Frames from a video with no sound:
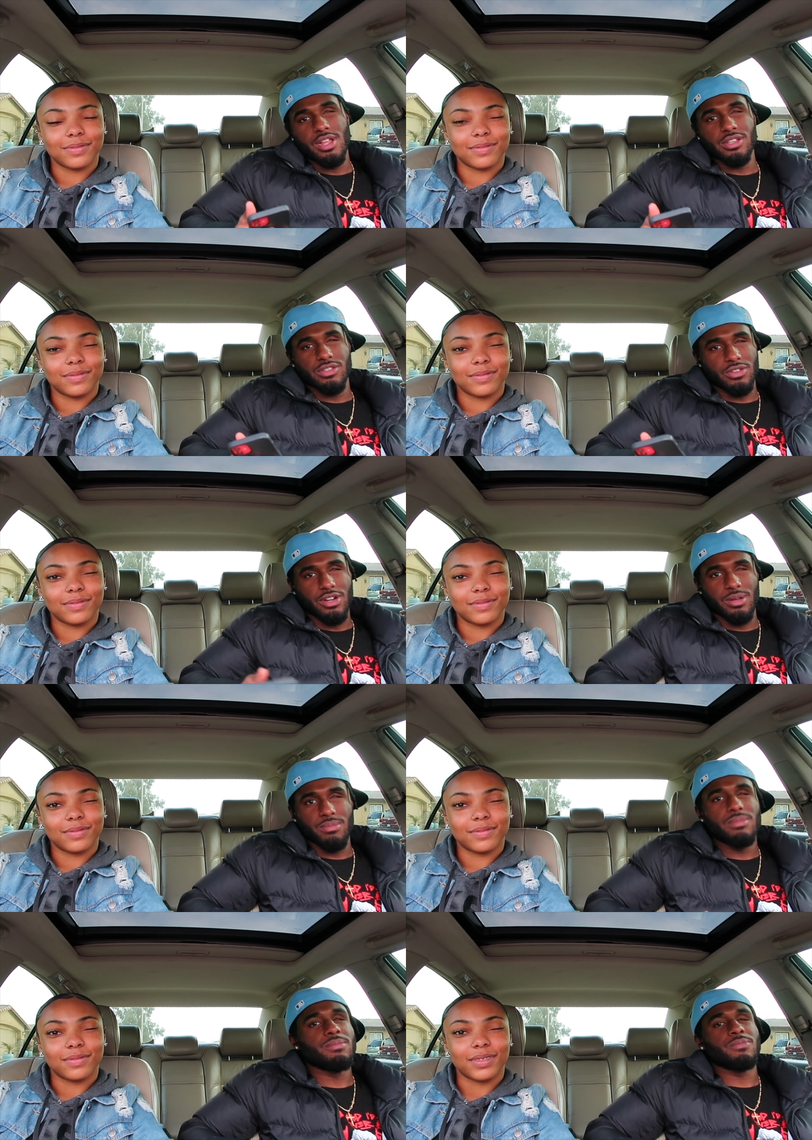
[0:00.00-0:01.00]
Speaker 1: Instagram.
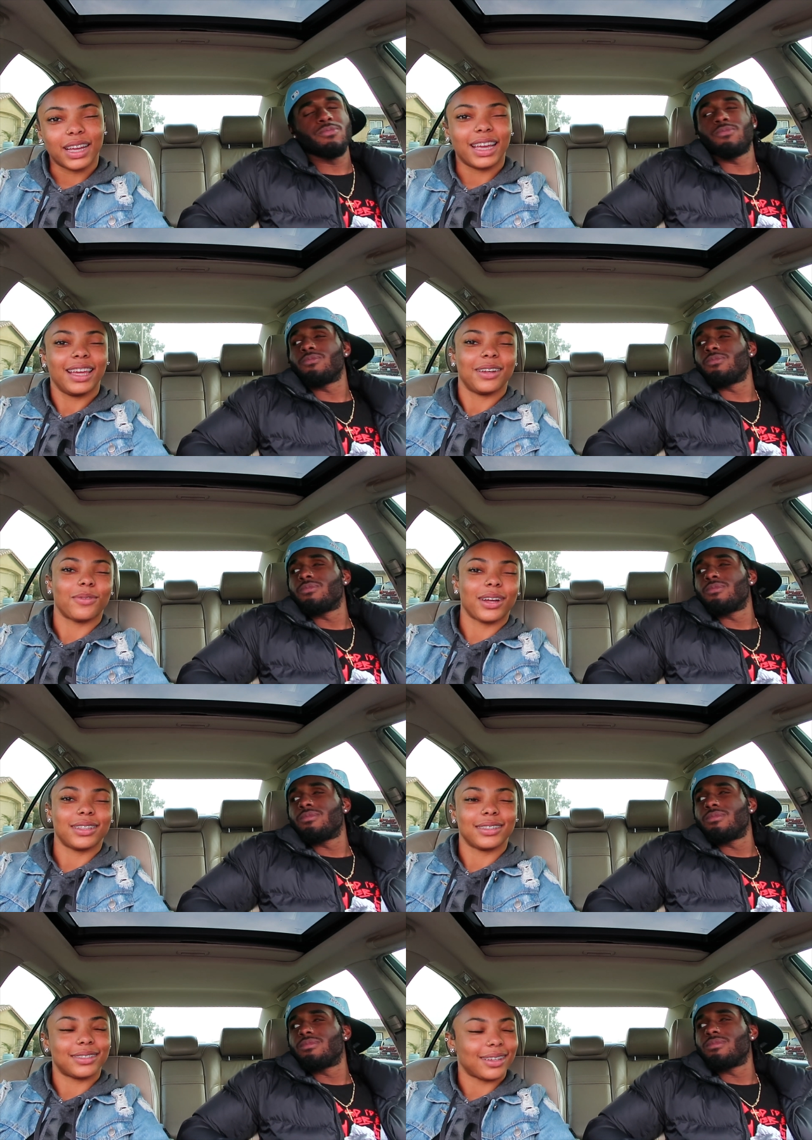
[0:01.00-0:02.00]
Speaker 2: And did it right
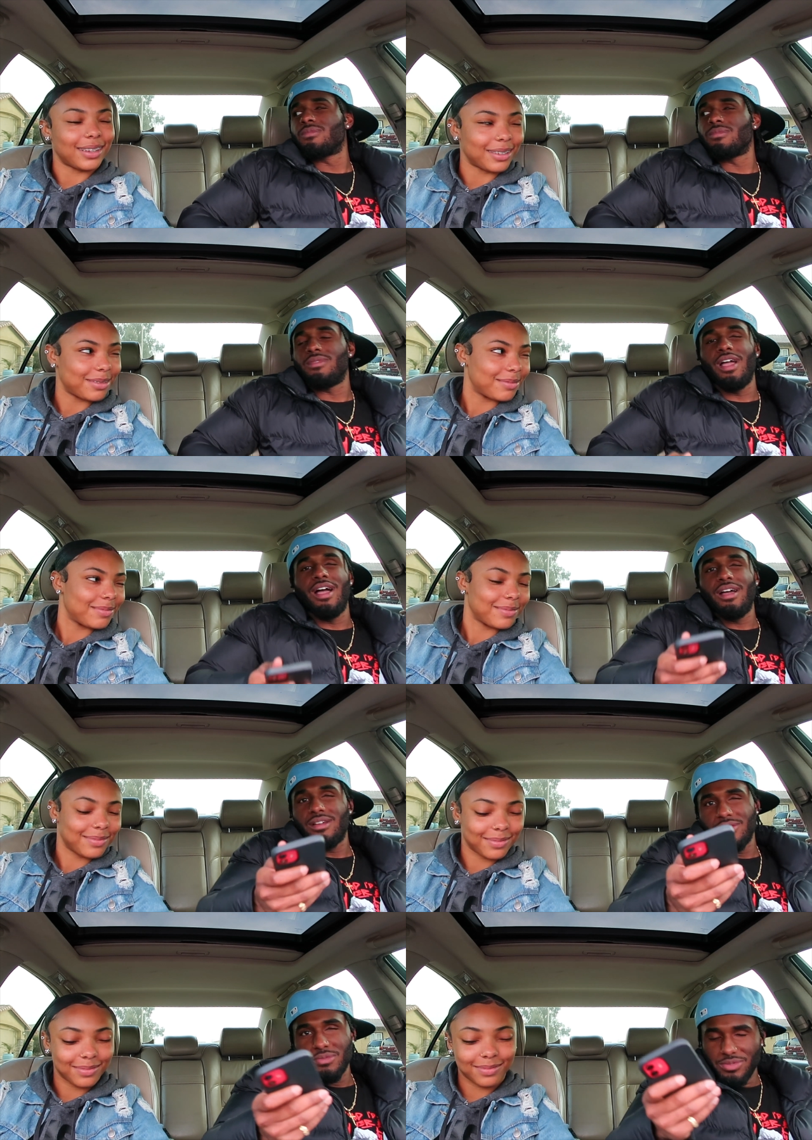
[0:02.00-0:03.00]
this time.
Speaker 1: At,
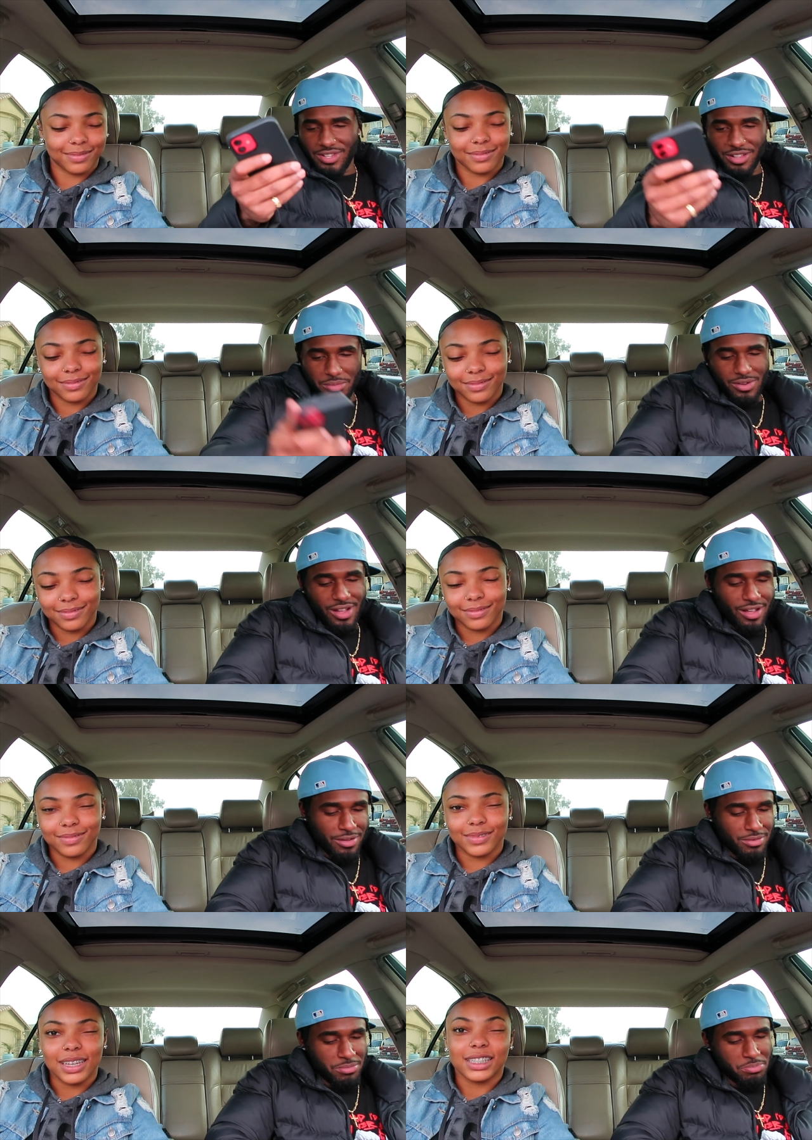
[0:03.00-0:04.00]
tell them your at.
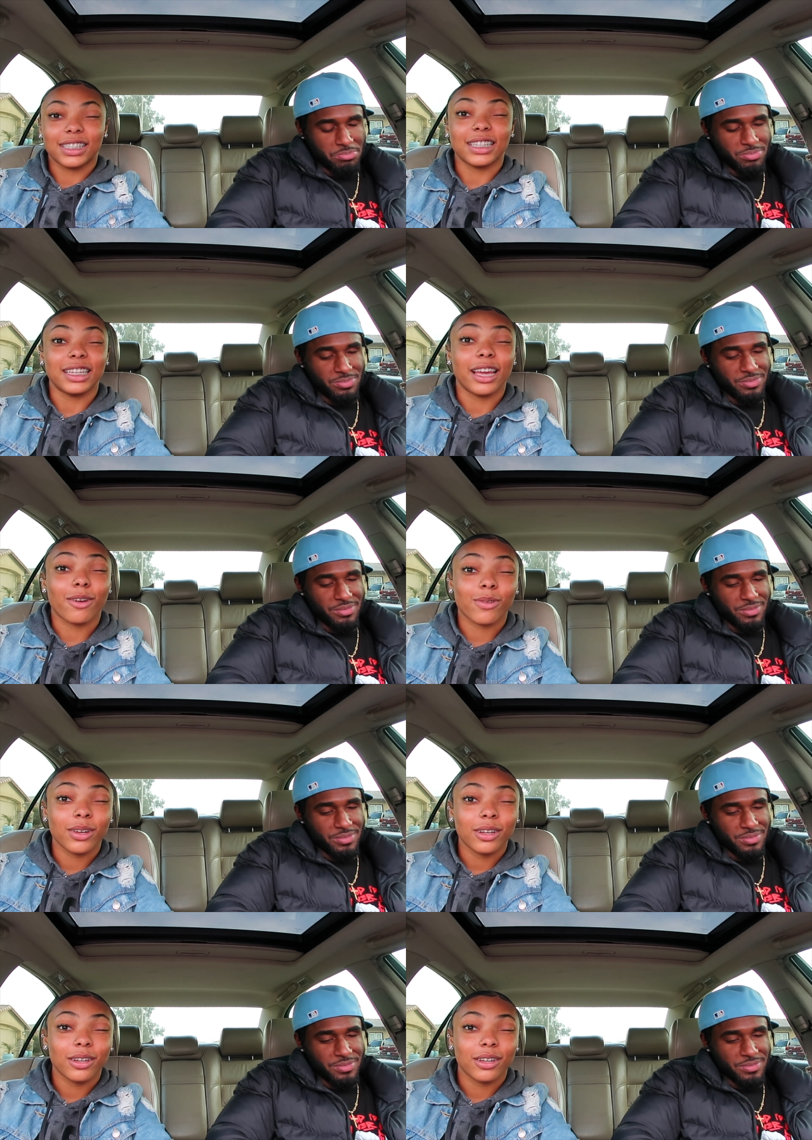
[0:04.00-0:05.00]

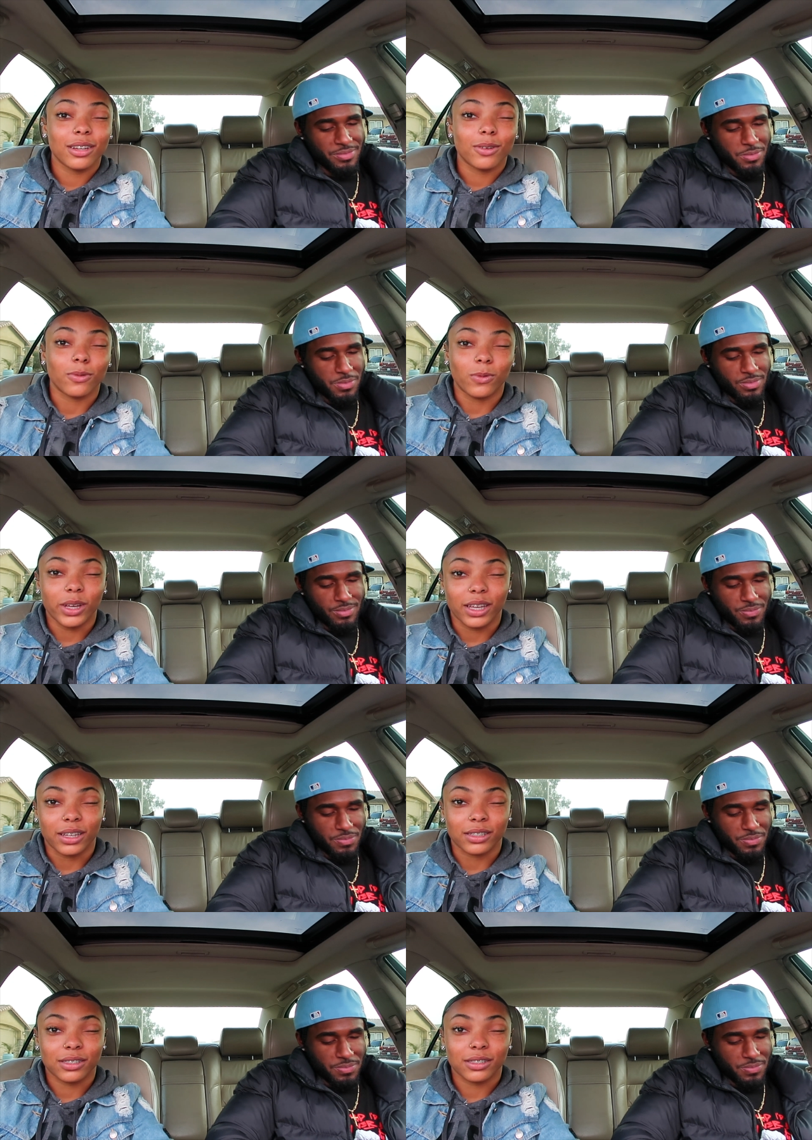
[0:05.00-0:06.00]
Speaker 2: Tierra
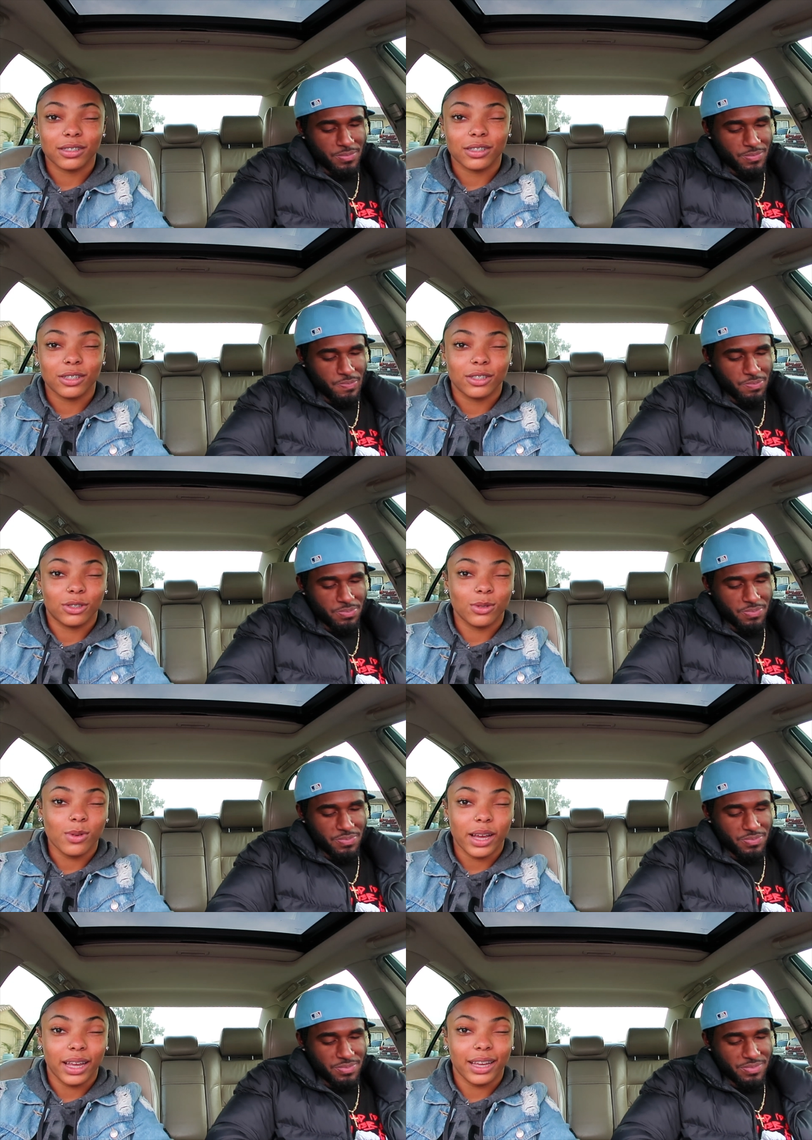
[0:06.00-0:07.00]
Wins. Two
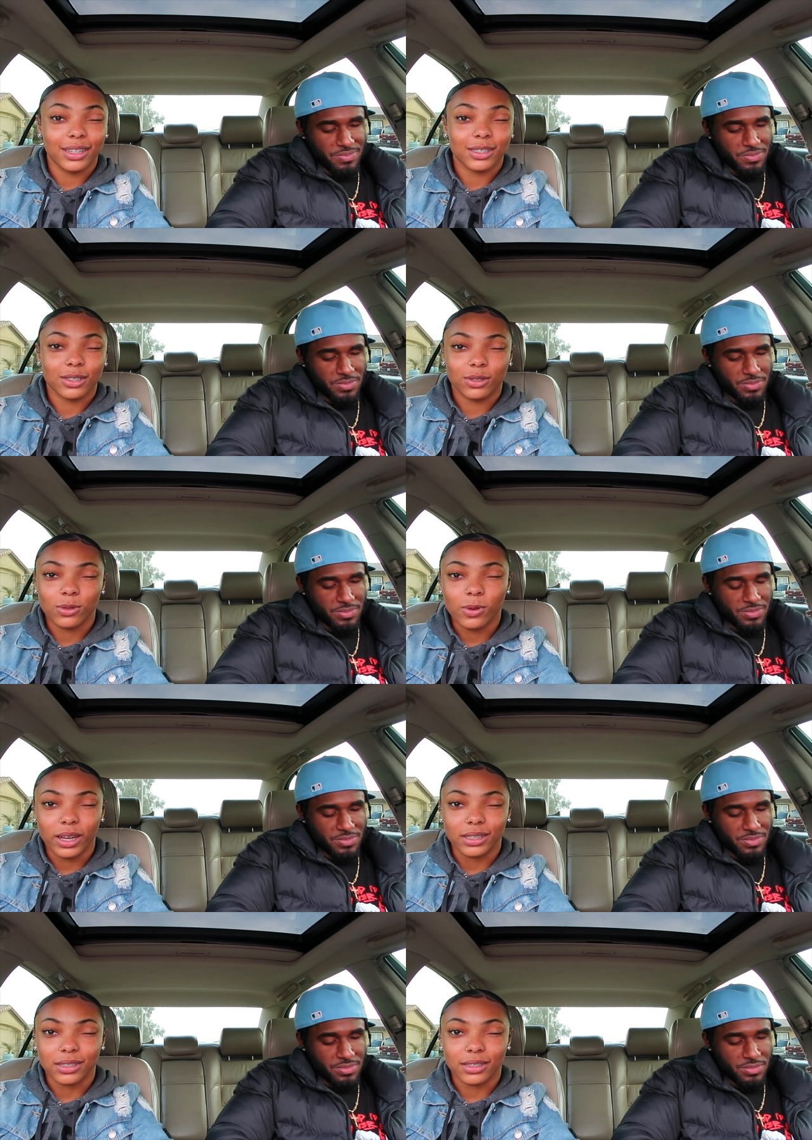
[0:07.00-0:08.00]
A's, two
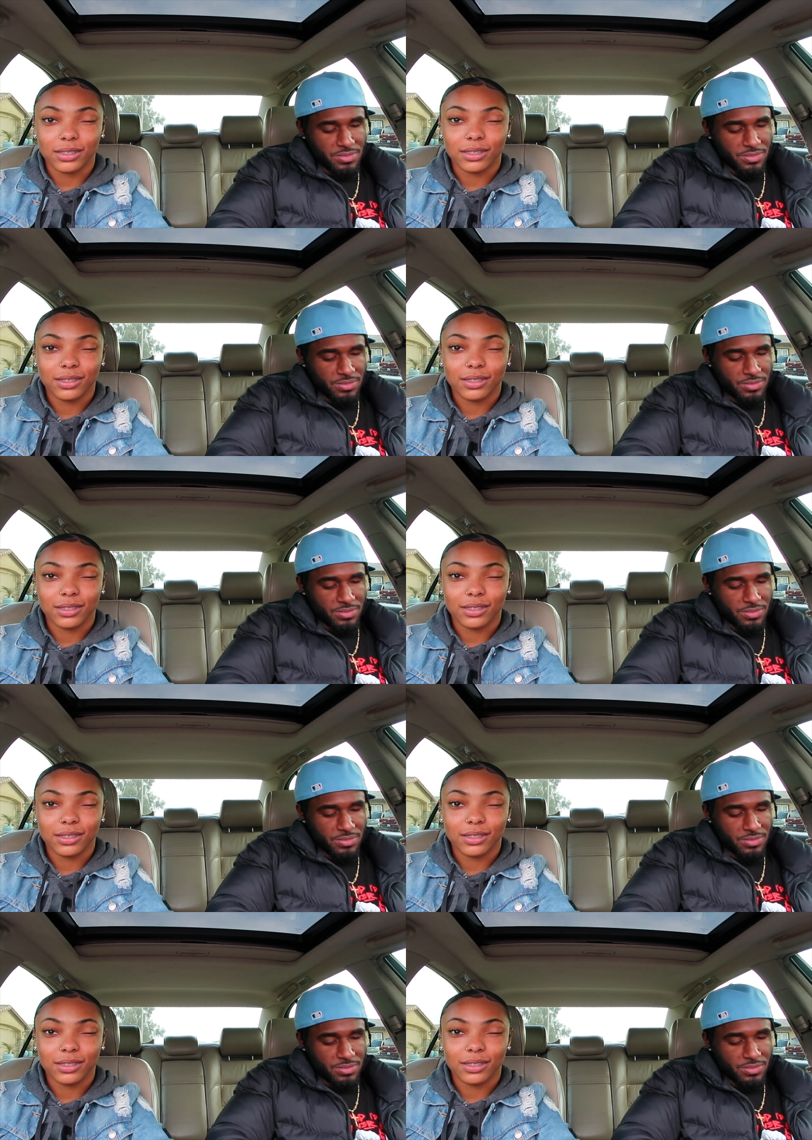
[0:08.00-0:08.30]
S's.